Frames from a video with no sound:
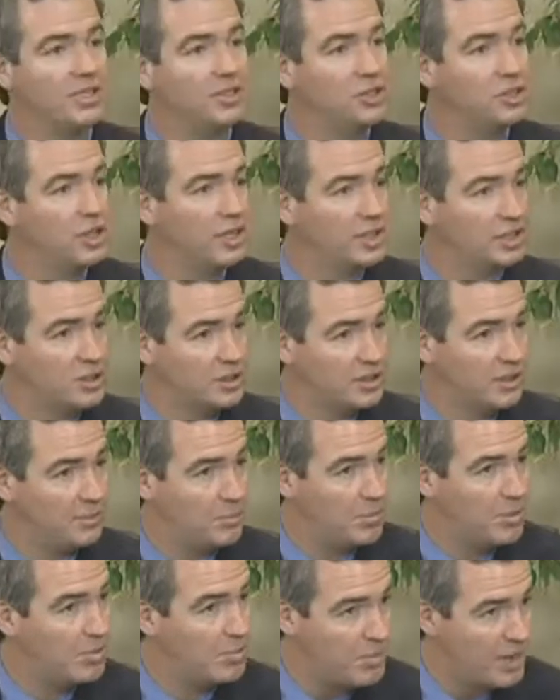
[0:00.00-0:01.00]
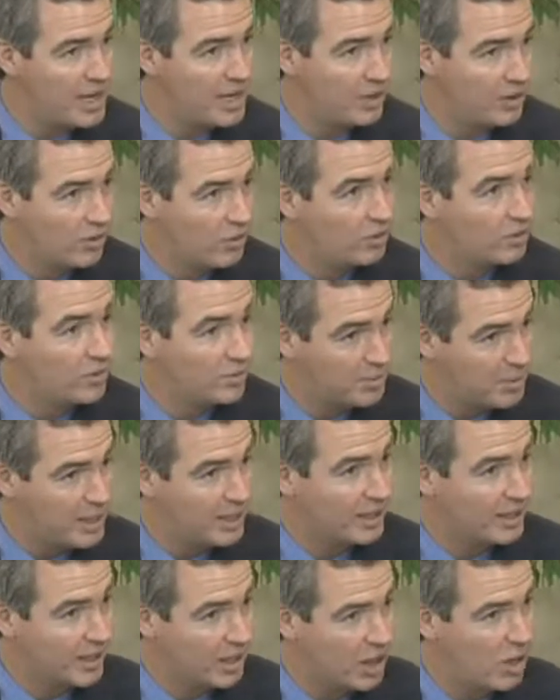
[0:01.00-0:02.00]
than just being
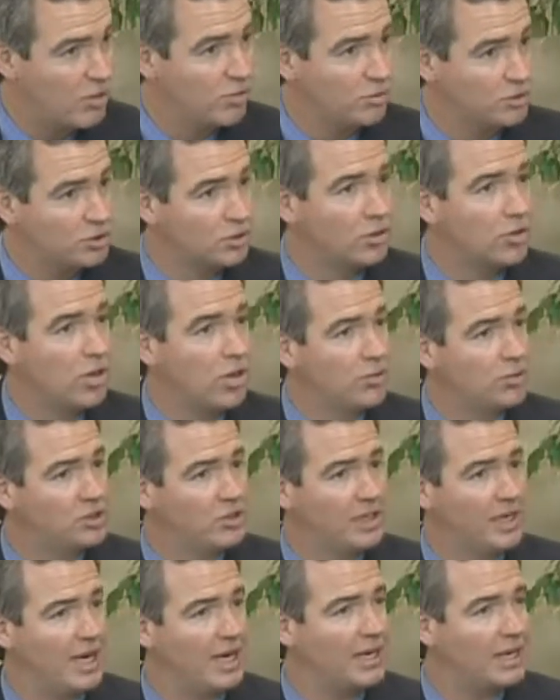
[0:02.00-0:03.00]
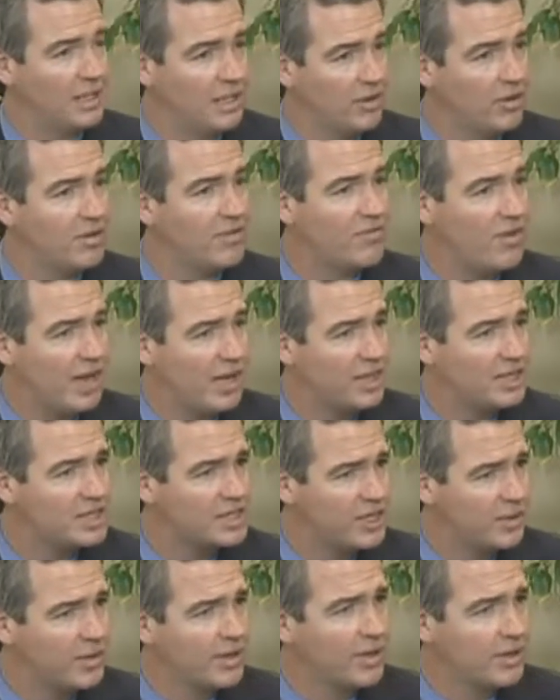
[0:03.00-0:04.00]
a coach or coaching. Clearly
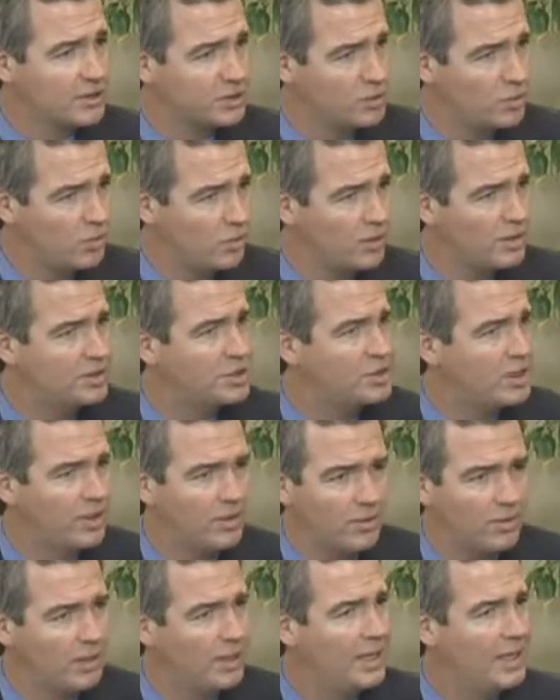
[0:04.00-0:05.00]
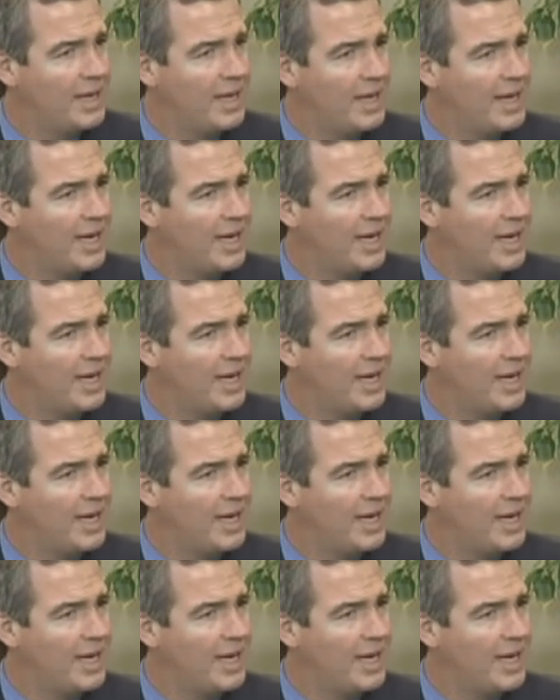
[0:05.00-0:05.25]
volunteering at the school in general.